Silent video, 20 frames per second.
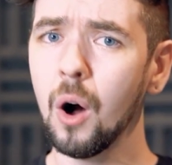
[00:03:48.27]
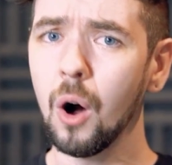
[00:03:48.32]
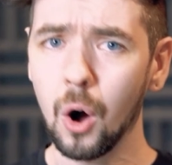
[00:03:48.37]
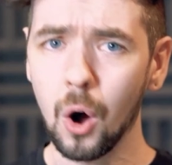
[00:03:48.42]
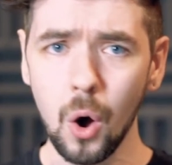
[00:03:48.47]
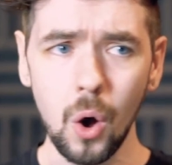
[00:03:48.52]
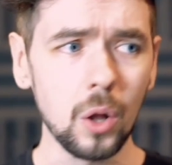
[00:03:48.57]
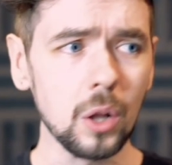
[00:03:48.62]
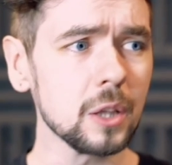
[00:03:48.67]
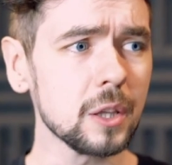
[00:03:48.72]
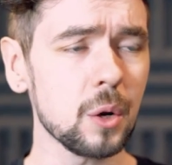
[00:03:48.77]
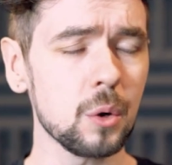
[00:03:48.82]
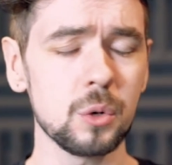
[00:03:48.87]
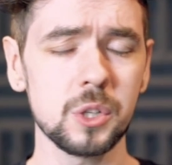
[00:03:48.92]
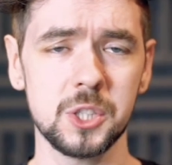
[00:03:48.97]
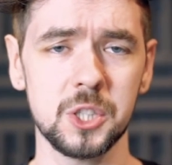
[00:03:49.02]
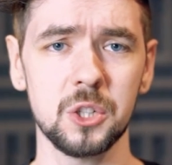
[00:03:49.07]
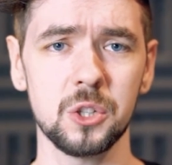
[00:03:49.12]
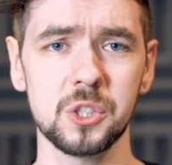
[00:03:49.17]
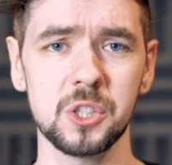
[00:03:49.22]
all
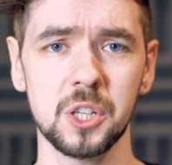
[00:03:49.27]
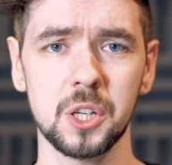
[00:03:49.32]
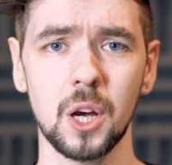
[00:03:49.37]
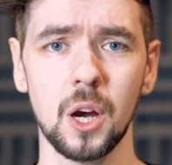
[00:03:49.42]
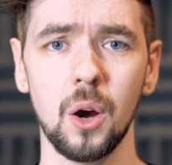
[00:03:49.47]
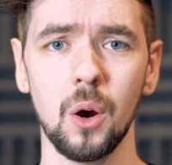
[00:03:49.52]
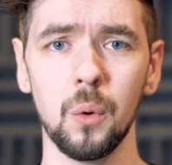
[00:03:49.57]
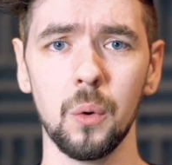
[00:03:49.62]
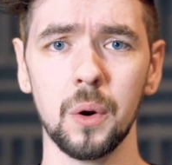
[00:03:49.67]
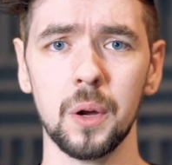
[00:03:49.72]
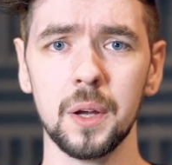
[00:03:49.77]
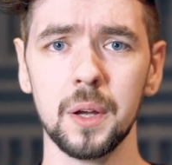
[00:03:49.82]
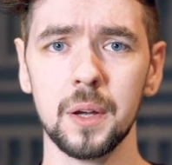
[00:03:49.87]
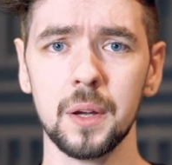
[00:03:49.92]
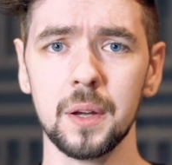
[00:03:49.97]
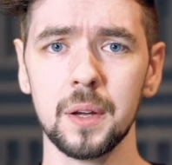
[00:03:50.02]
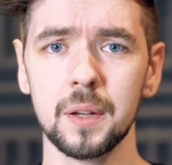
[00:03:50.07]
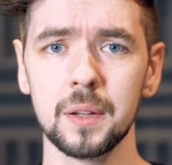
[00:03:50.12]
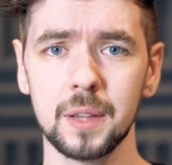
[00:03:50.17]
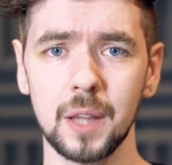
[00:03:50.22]
those years ago
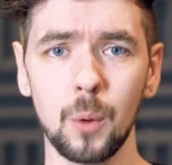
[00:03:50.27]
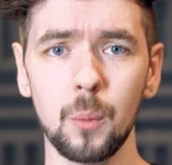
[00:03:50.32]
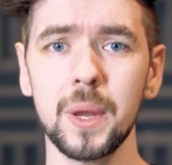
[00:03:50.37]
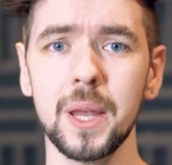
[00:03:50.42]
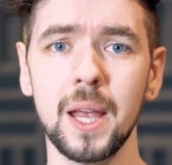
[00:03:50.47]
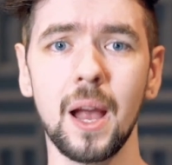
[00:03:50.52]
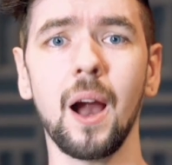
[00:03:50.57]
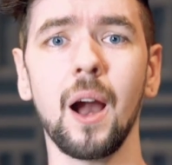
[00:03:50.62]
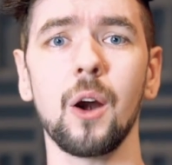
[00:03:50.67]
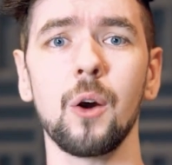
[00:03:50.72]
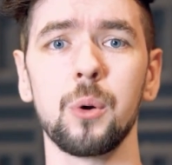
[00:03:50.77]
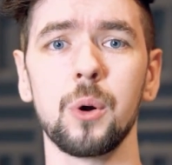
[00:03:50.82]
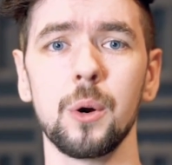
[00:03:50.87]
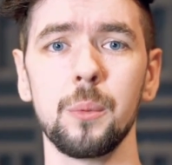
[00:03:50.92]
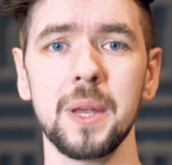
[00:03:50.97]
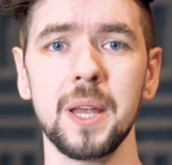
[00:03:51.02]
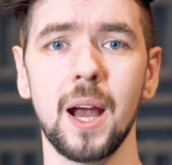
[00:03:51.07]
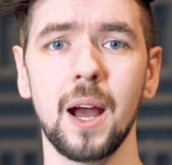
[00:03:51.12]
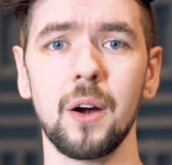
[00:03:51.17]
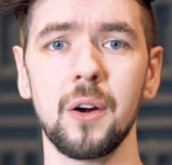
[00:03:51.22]
that we are where
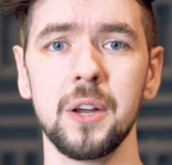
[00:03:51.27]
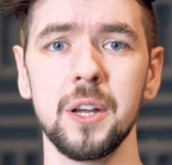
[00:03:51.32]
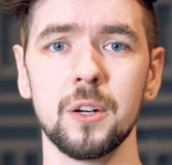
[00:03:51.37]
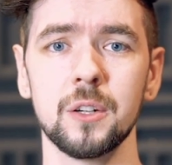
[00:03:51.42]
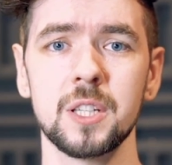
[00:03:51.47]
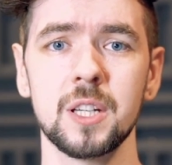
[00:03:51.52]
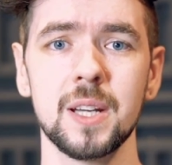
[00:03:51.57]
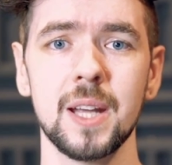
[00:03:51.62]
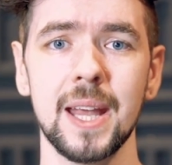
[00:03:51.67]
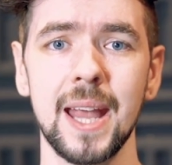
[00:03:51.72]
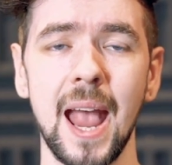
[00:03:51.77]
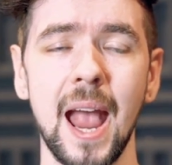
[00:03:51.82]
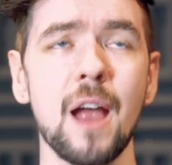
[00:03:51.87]
we are here today.